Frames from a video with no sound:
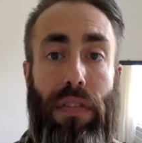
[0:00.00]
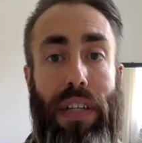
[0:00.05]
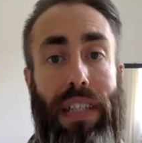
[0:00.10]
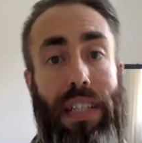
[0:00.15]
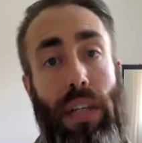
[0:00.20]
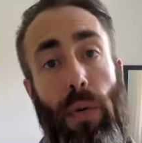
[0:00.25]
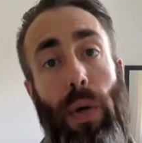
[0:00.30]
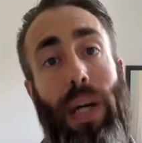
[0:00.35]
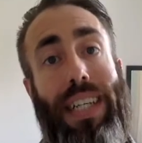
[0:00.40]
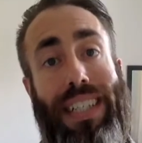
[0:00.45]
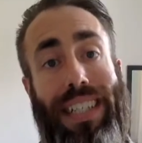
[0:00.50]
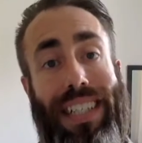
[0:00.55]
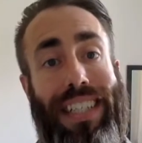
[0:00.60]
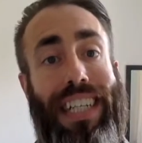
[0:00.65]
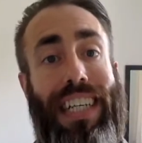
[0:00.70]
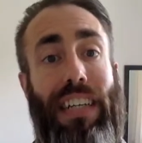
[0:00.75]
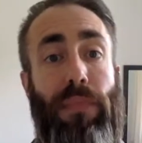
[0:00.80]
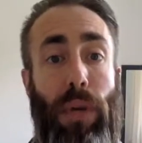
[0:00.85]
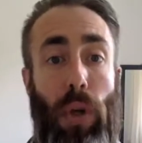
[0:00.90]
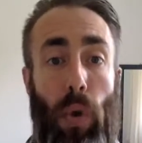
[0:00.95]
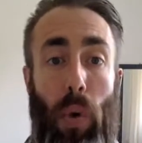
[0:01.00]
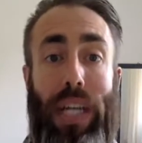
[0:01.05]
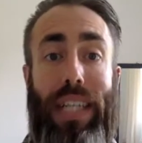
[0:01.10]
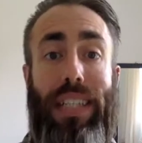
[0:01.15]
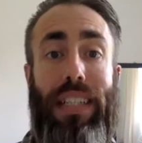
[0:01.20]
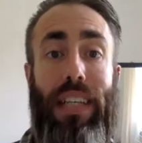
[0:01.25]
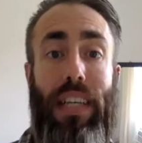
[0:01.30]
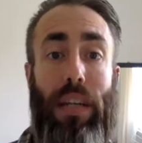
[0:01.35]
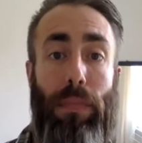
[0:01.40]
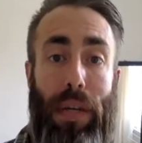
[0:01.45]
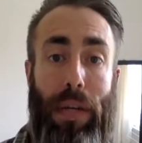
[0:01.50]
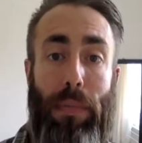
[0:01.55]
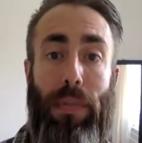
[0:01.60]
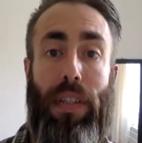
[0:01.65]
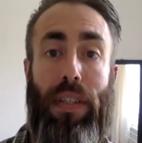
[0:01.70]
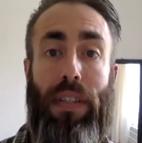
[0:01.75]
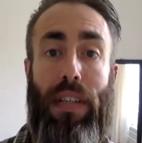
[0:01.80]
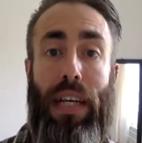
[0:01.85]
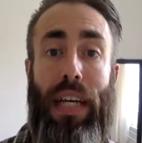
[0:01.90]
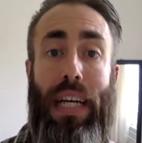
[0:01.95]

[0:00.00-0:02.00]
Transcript: and director Steve McQueen's commitment